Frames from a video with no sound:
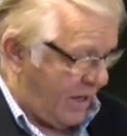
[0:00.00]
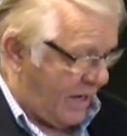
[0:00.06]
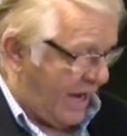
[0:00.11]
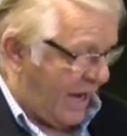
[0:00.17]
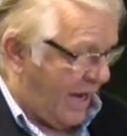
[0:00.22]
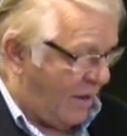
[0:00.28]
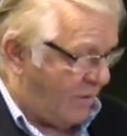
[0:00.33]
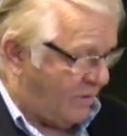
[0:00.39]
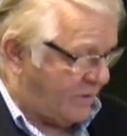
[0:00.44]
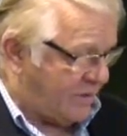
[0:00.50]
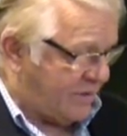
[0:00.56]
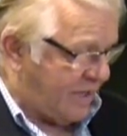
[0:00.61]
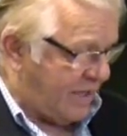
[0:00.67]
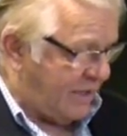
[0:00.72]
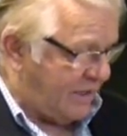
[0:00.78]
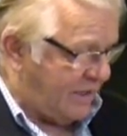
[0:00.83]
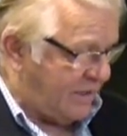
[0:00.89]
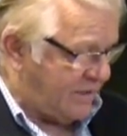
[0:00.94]
I always
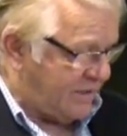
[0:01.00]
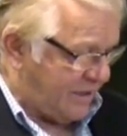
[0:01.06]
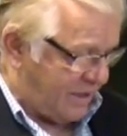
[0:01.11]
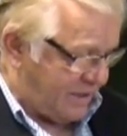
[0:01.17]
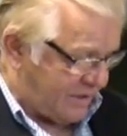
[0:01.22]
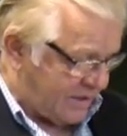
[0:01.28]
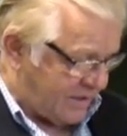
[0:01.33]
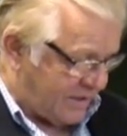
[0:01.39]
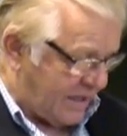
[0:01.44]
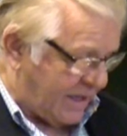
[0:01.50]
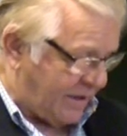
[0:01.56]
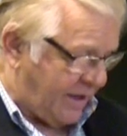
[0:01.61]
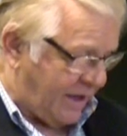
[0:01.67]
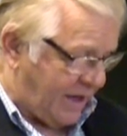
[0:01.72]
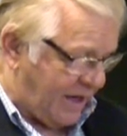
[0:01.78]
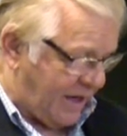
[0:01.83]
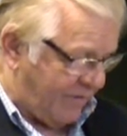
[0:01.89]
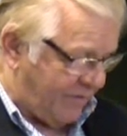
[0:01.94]
say these things because I
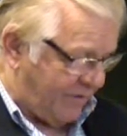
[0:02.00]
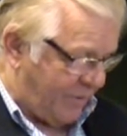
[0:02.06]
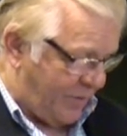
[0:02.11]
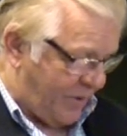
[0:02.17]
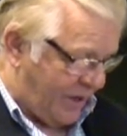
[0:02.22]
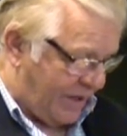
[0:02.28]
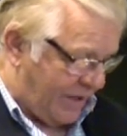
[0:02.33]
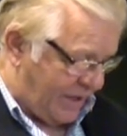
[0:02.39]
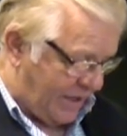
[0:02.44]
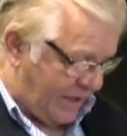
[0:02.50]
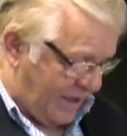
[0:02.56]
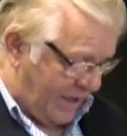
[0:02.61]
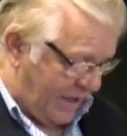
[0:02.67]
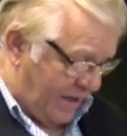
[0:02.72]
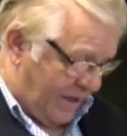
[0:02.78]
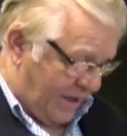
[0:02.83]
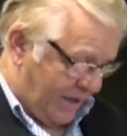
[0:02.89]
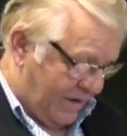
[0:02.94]
think everybody,
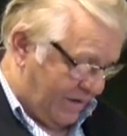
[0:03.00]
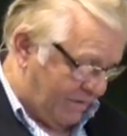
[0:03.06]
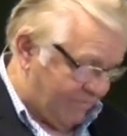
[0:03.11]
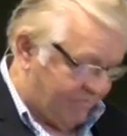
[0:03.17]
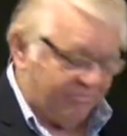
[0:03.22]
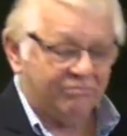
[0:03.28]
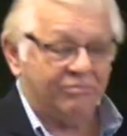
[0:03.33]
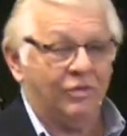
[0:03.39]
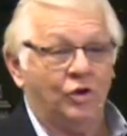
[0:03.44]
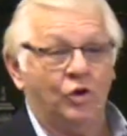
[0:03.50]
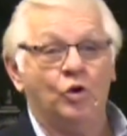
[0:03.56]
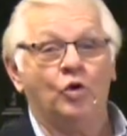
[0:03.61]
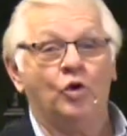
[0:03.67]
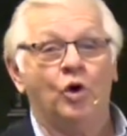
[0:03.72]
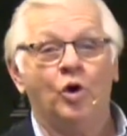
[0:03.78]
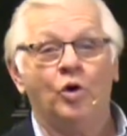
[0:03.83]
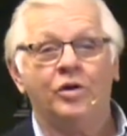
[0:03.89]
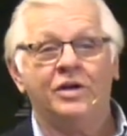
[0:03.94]
you
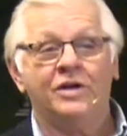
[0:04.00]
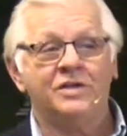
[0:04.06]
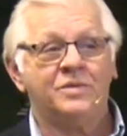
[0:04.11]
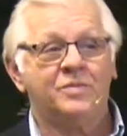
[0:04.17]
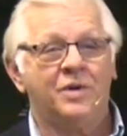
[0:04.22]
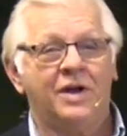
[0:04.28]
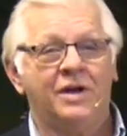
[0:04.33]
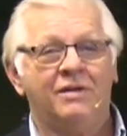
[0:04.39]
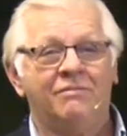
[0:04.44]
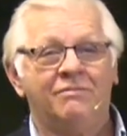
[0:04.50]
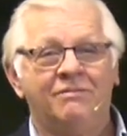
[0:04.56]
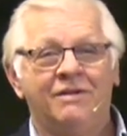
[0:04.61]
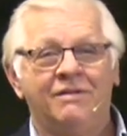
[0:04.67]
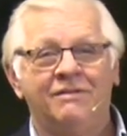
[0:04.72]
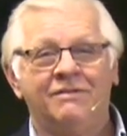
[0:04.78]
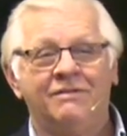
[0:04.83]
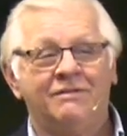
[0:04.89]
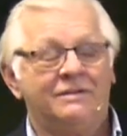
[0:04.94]
know this, but
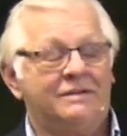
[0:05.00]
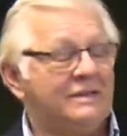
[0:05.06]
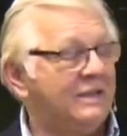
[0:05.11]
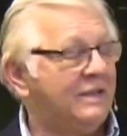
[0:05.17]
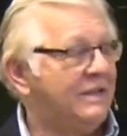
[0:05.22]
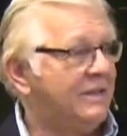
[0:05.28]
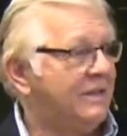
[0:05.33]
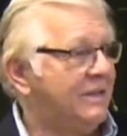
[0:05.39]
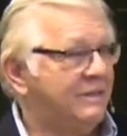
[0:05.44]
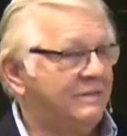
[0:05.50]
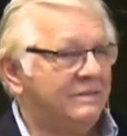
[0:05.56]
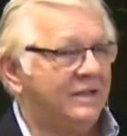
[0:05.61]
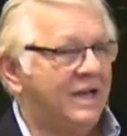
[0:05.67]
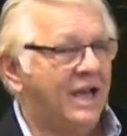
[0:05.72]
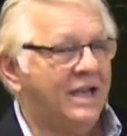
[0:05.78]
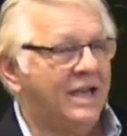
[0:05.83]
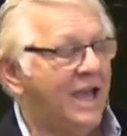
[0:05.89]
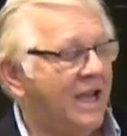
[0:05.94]

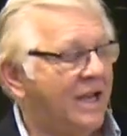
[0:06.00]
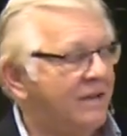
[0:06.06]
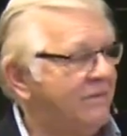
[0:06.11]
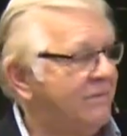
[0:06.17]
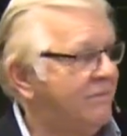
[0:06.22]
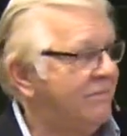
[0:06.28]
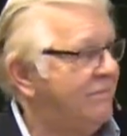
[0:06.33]
I can't,